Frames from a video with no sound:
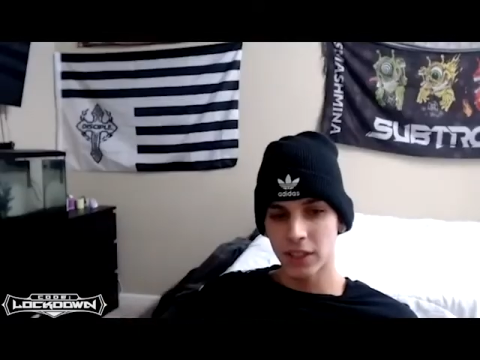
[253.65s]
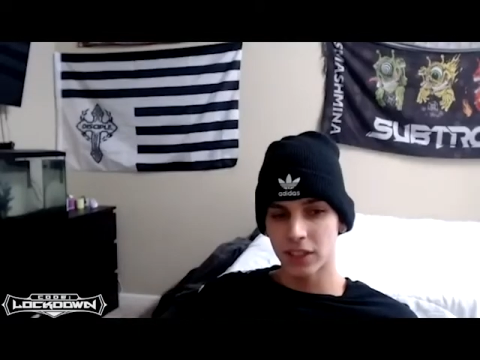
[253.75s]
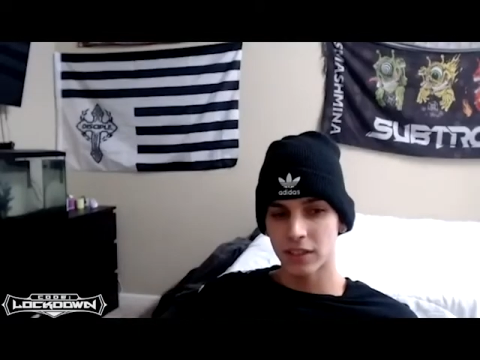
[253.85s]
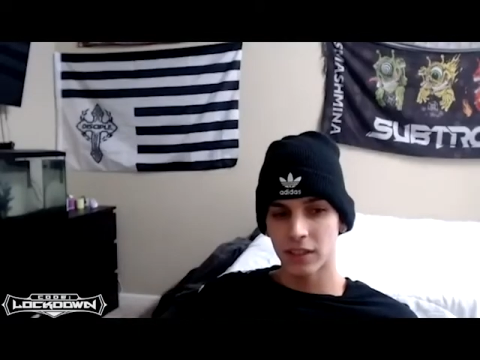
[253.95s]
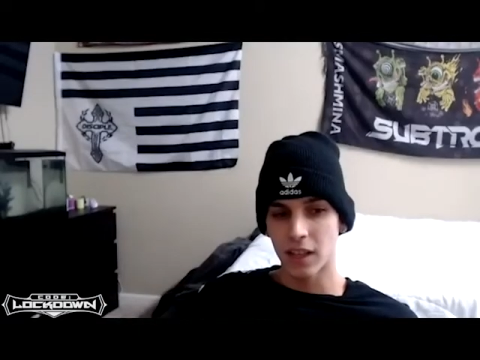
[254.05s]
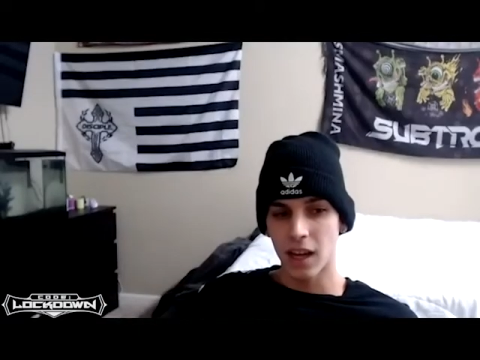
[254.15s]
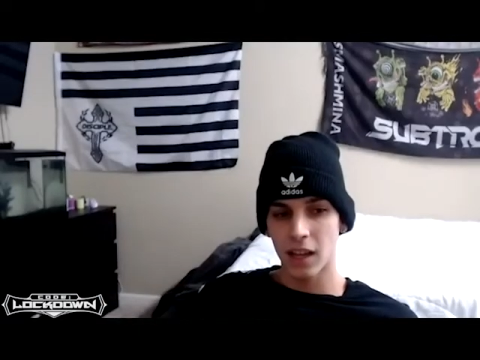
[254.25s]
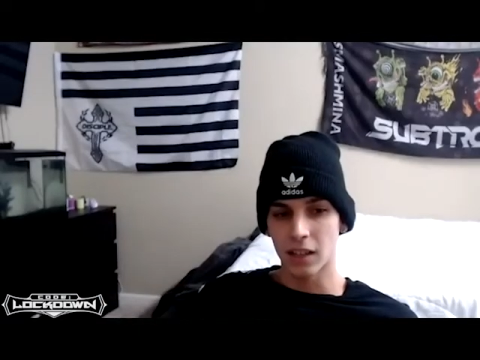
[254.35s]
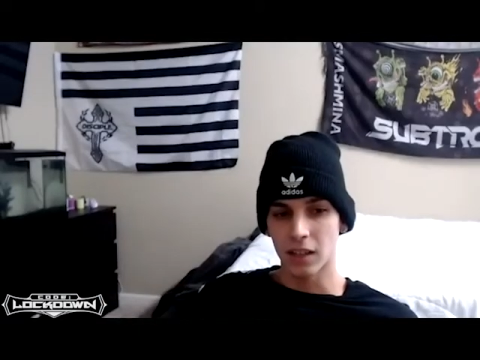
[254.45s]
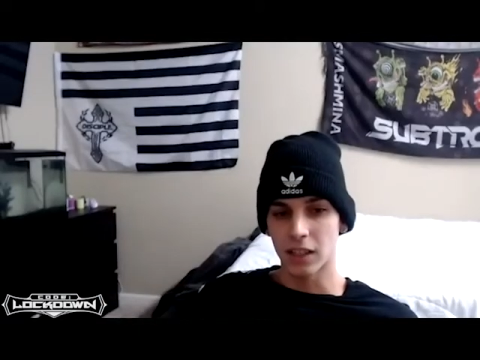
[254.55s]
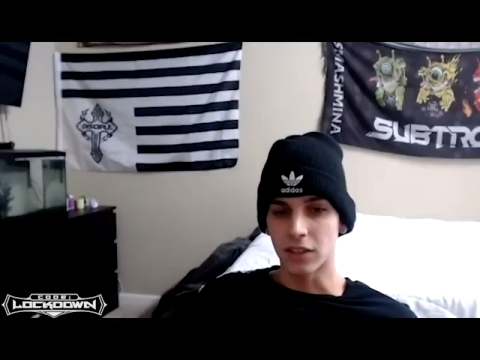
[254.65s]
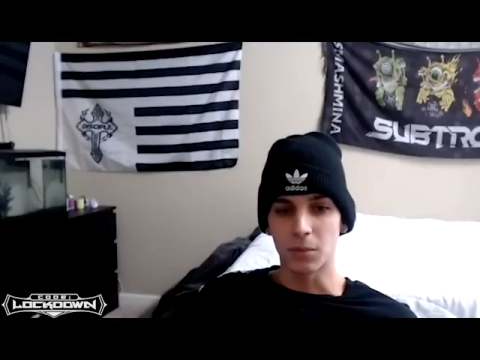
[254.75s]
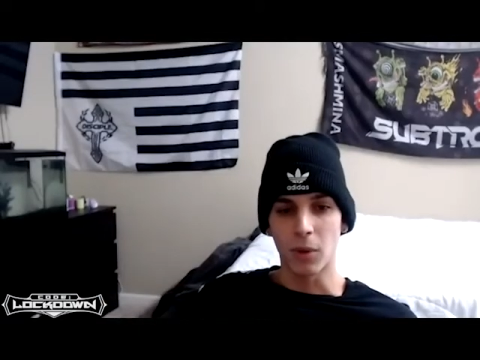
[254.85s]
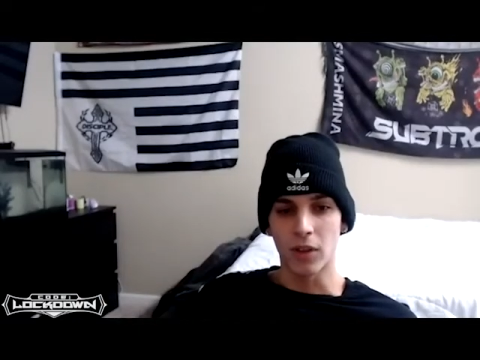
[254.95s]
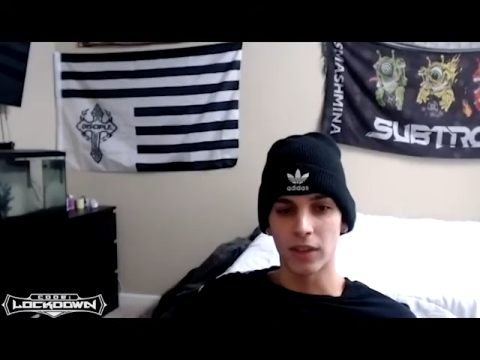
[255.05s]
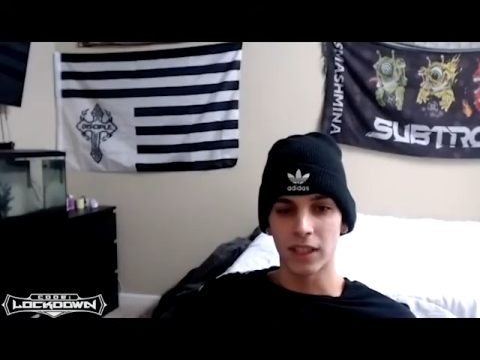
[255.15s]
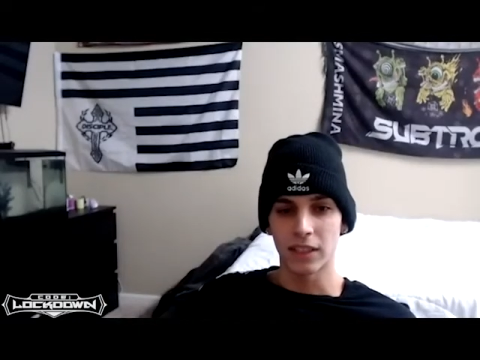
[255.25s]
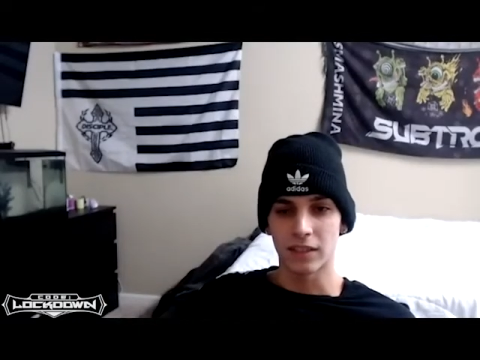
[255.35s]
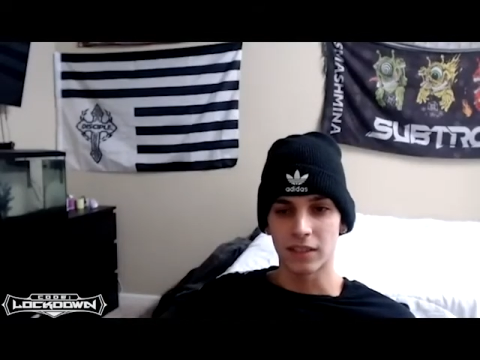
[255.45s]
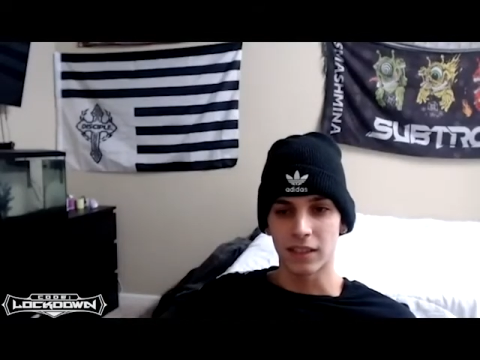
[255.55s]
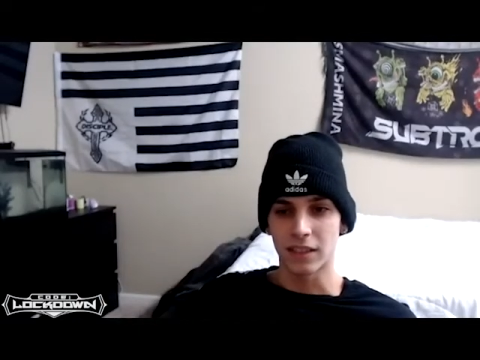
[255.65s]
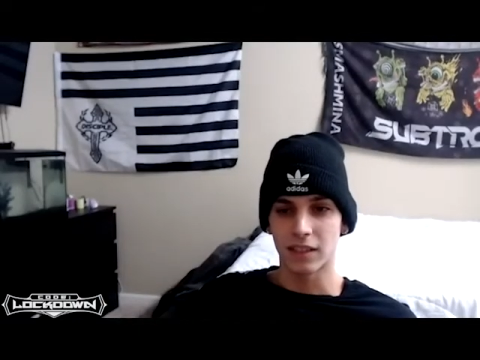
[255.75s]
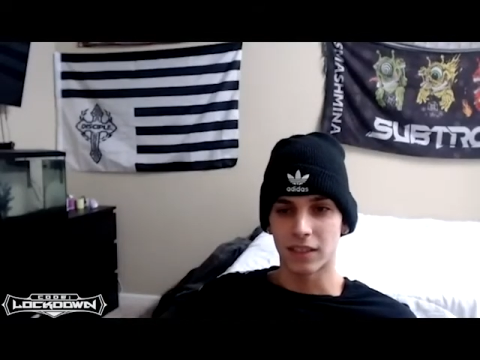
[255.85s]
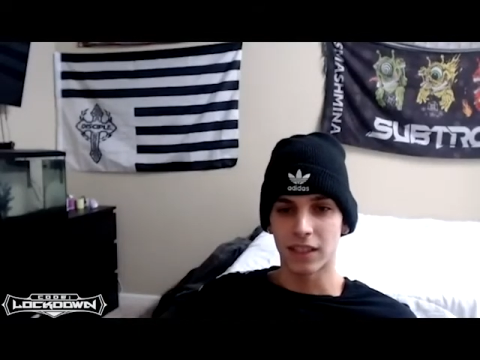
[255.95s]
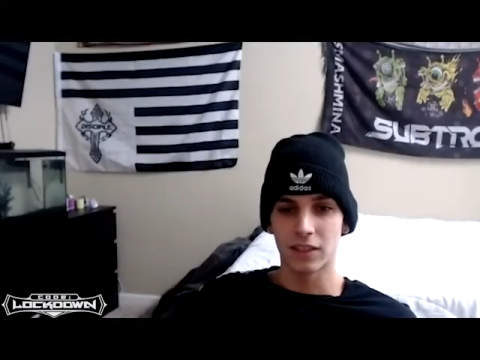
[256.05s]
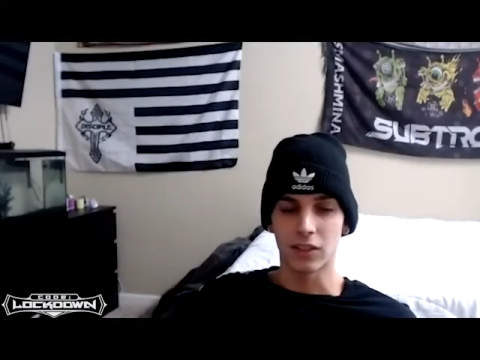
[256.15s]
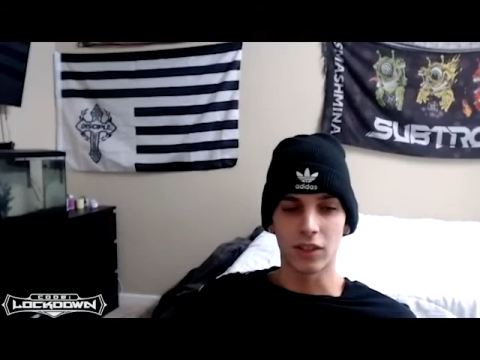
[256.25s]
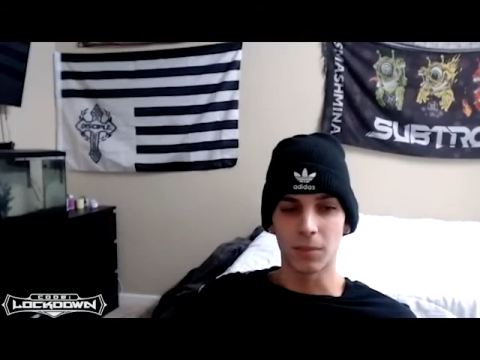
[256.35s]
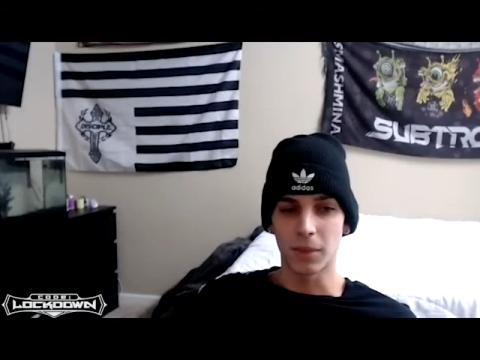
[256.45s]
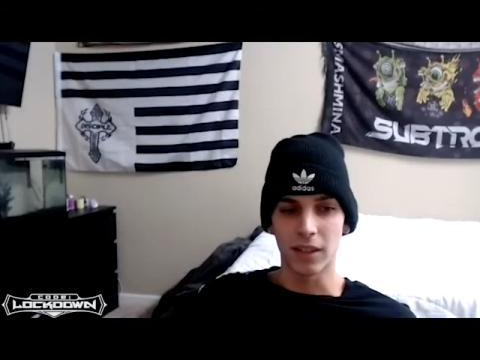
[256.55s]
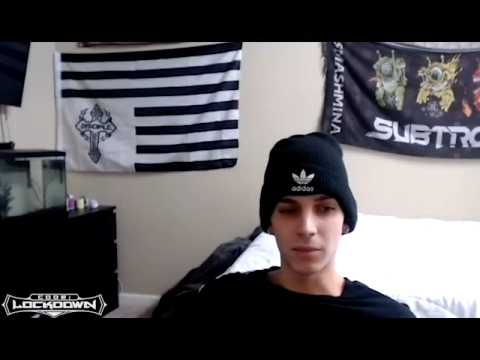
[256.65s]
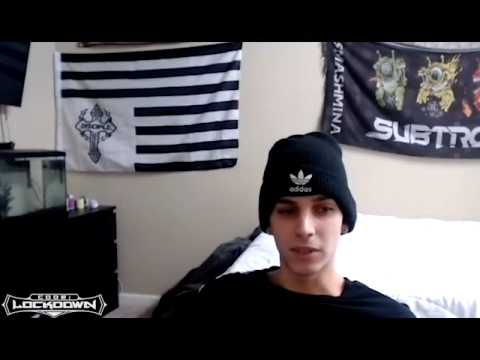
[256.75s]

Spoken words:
just to not look at the small things and like, get deterred by them.